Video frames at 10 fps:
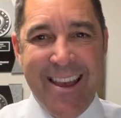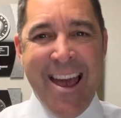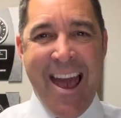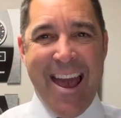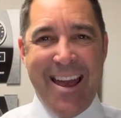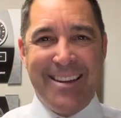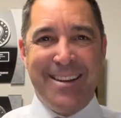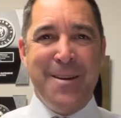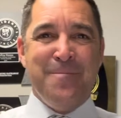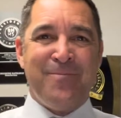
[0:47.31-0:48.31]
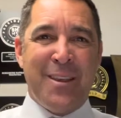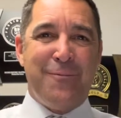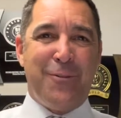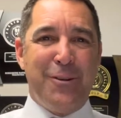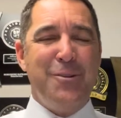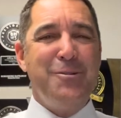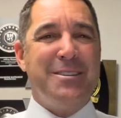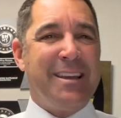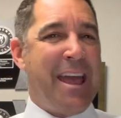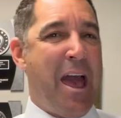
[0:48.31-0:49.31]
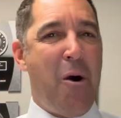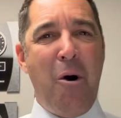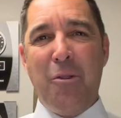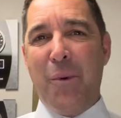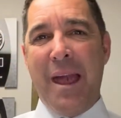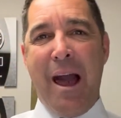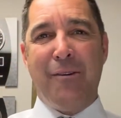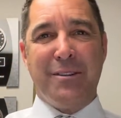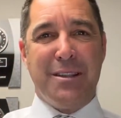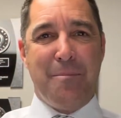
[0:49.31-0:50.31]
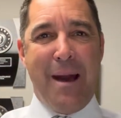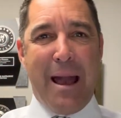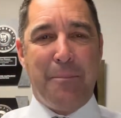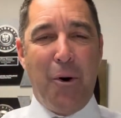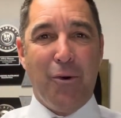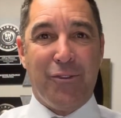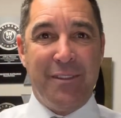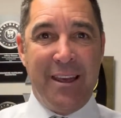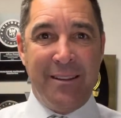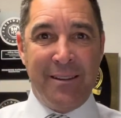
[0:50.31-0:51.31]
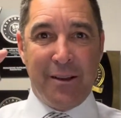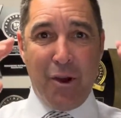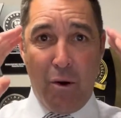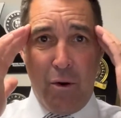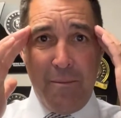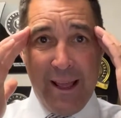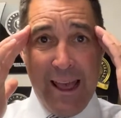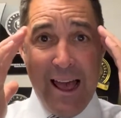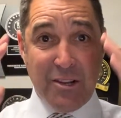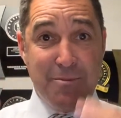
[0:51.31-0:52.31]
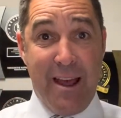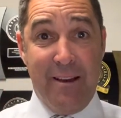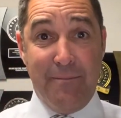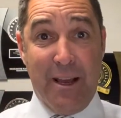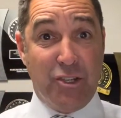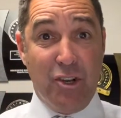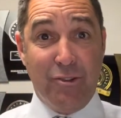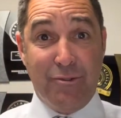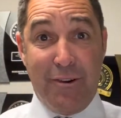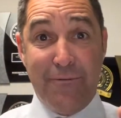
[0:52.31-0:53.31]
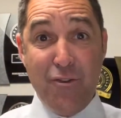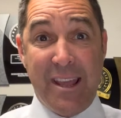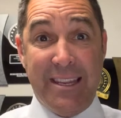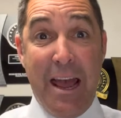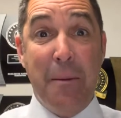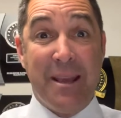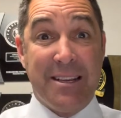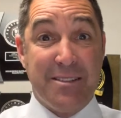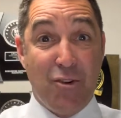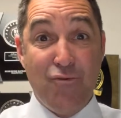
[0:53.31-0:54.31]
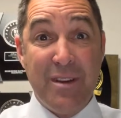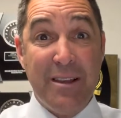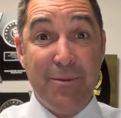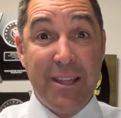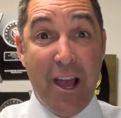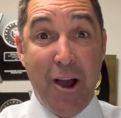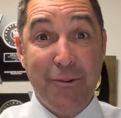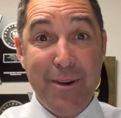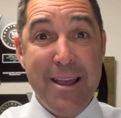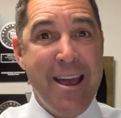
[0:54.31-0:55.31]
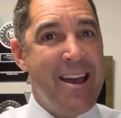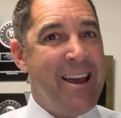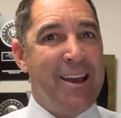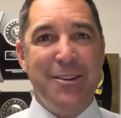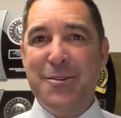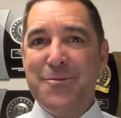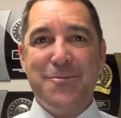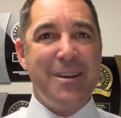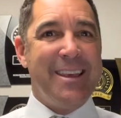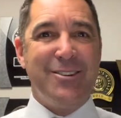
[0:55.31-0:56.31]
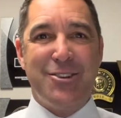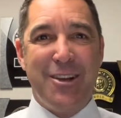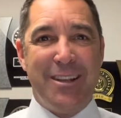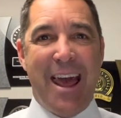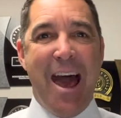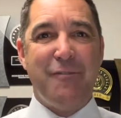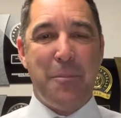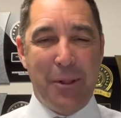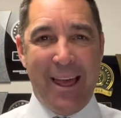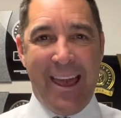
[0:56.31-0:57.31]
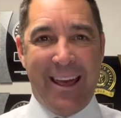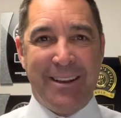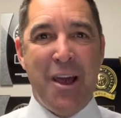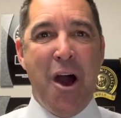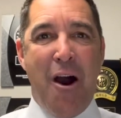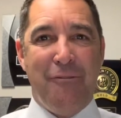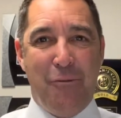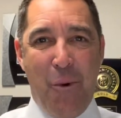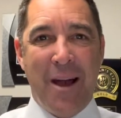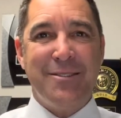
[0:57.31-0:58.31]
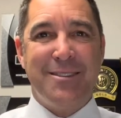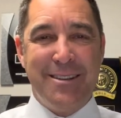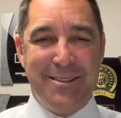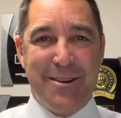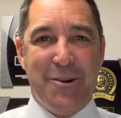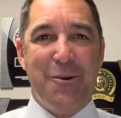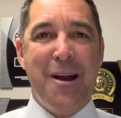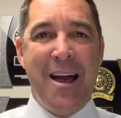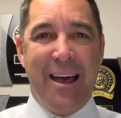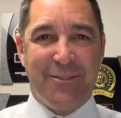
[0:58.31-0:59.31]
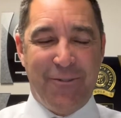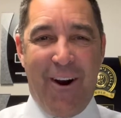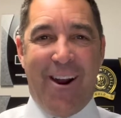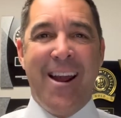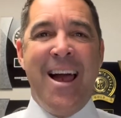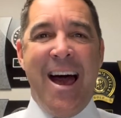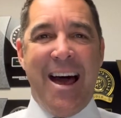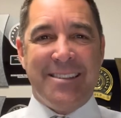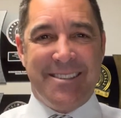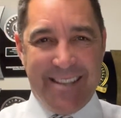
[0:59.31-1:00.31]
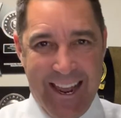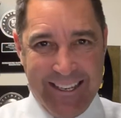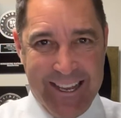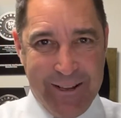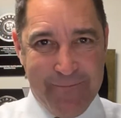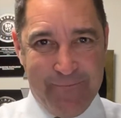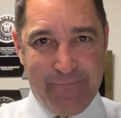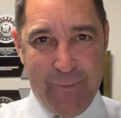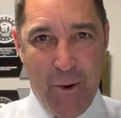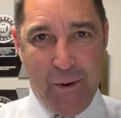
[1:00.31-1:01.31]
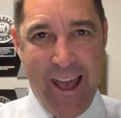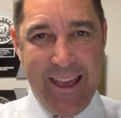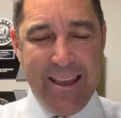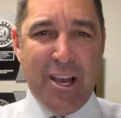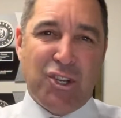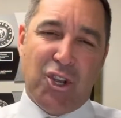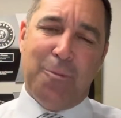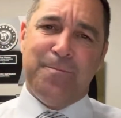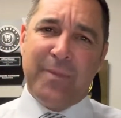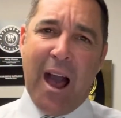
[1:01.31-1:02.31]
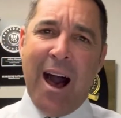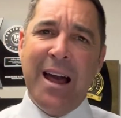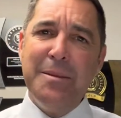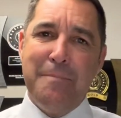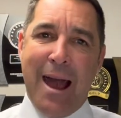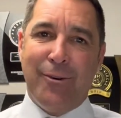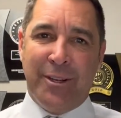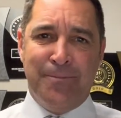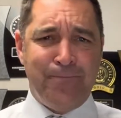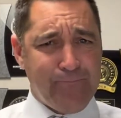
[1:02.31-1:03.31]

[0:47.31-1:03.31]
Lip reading: And for you to get all the way out into the back bowls and then go, oh my gosh, my children are freaking out because they're really, really hungry, you really should have a plan of what to do as far as dining. Okay? So on mountain,